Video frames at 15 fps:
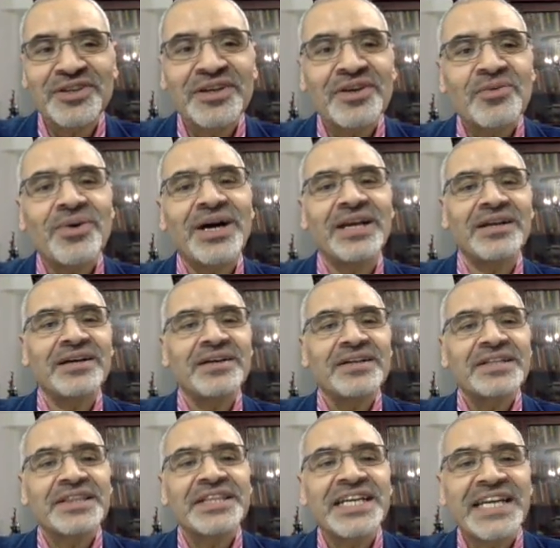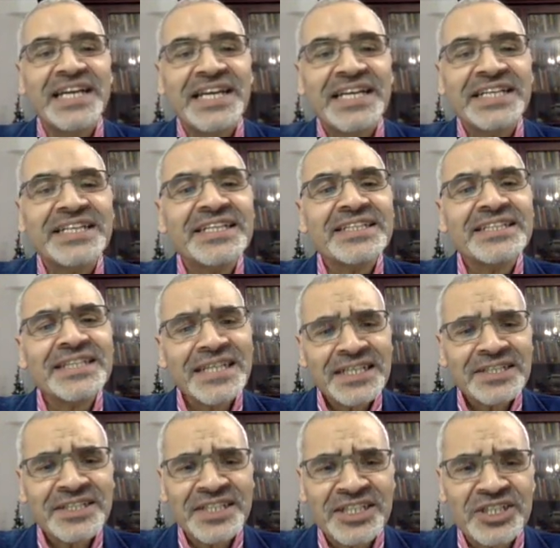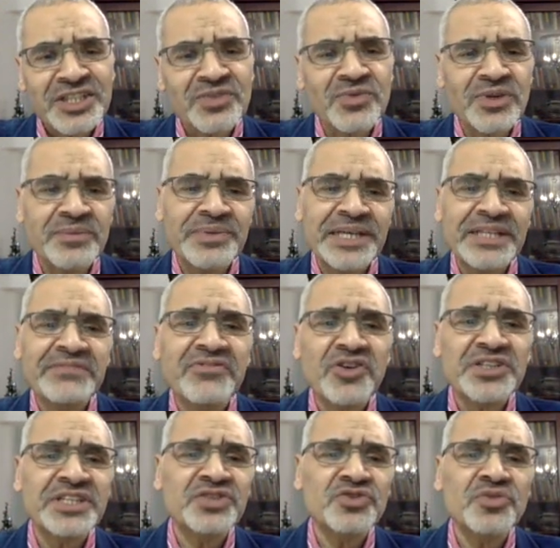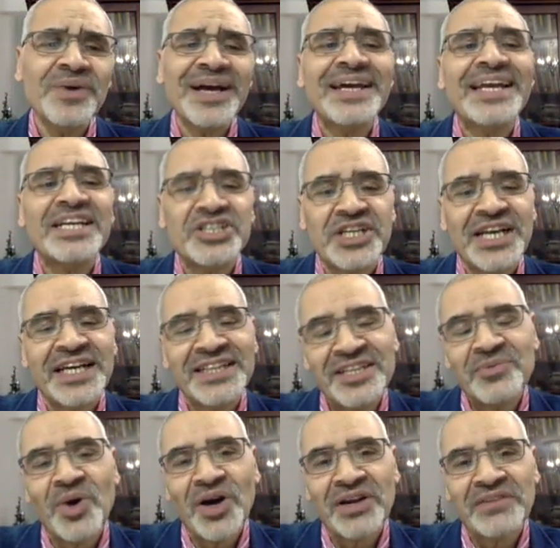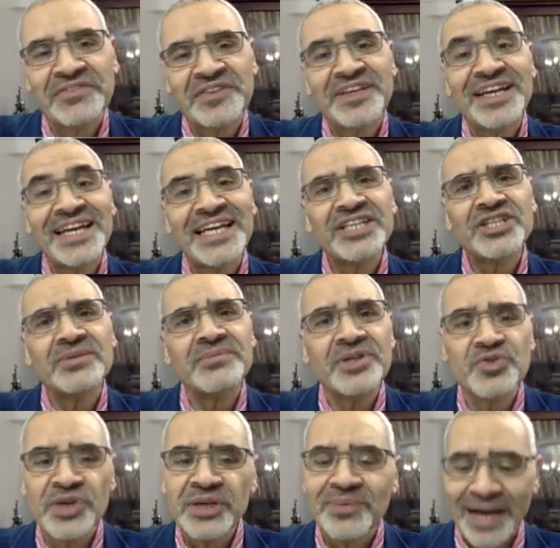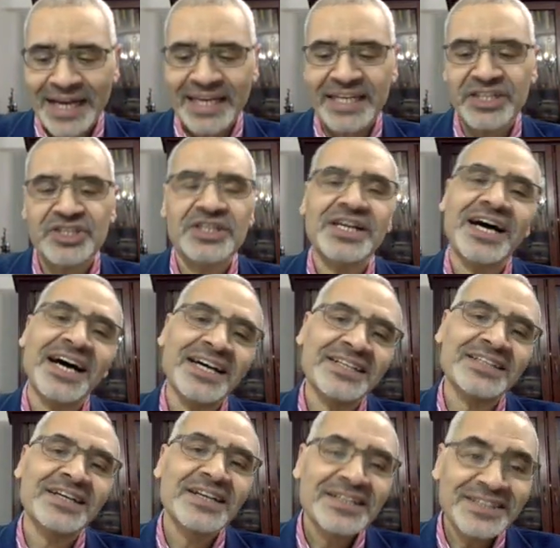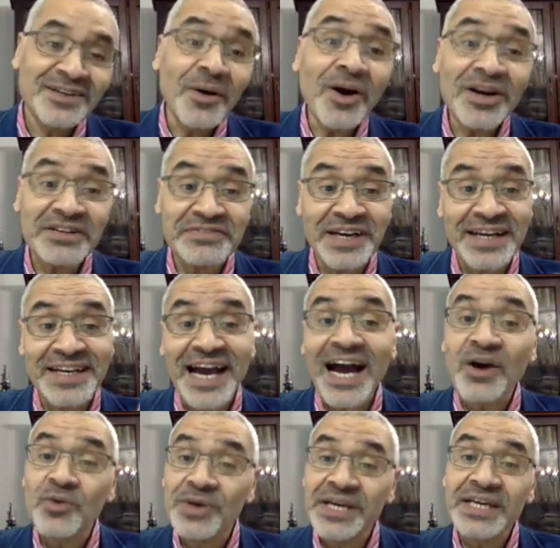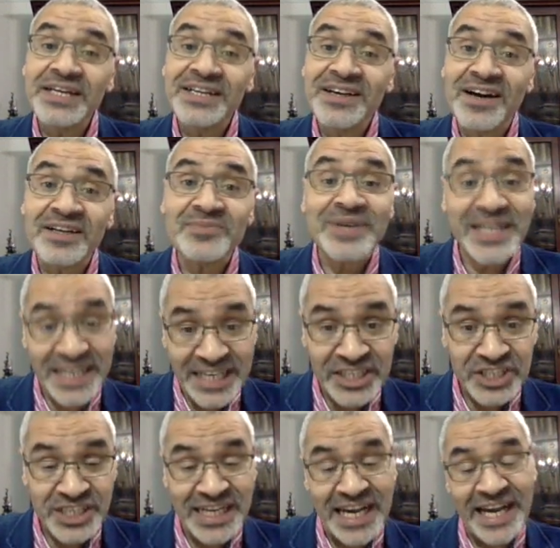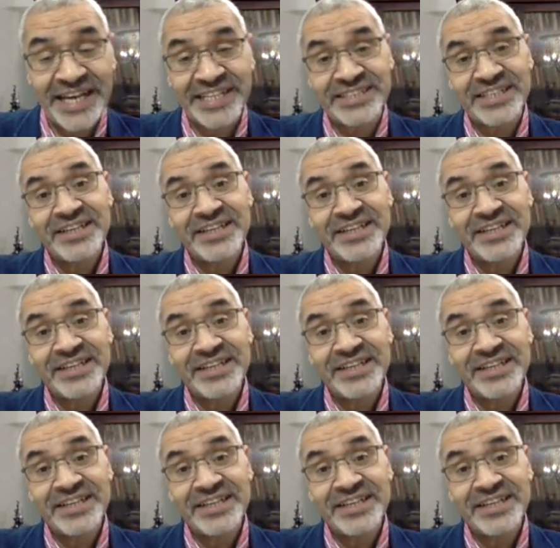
Well, the second session will be devoted to migration and demography, the relation between migration and demography, and how we regard migration as